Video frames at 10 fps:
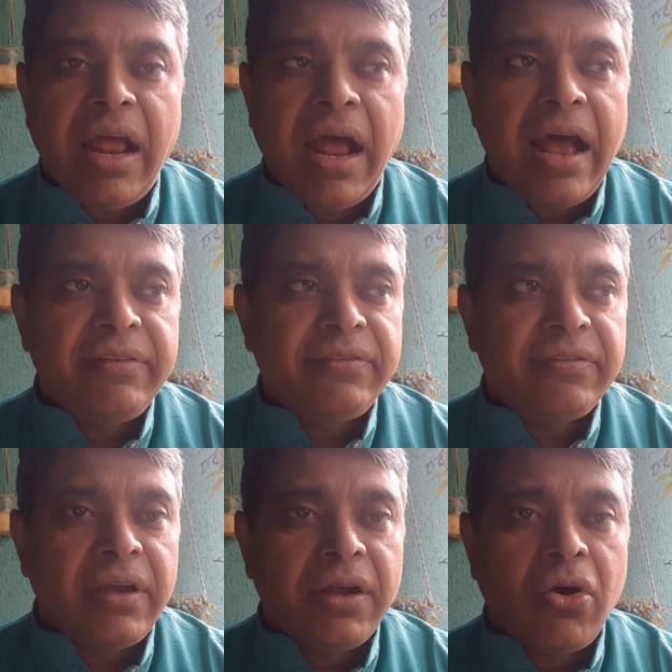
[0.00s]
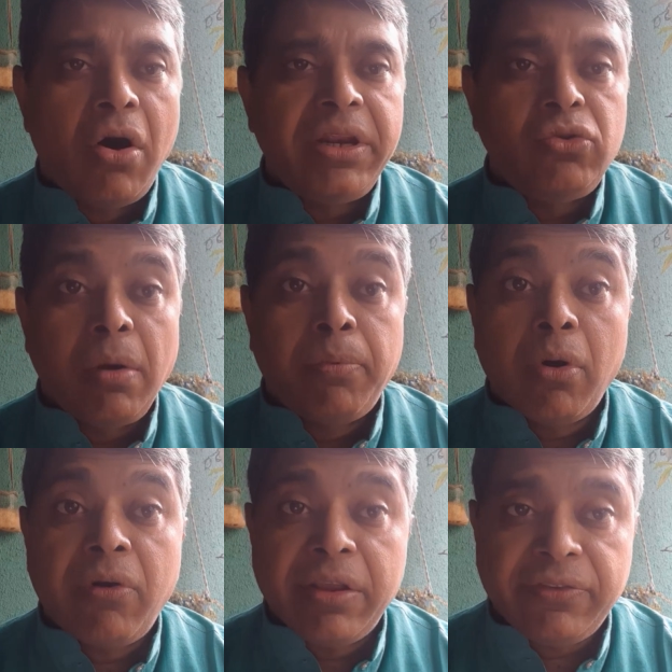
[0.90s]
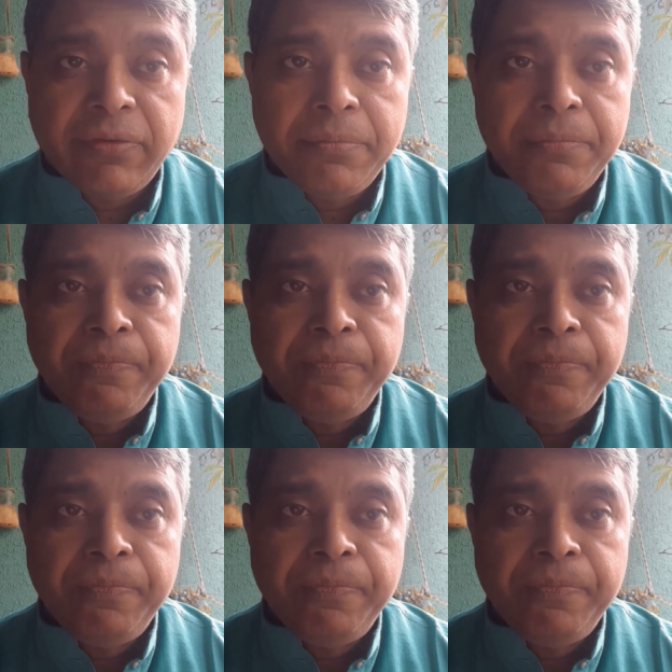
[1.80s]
has gone into a progress,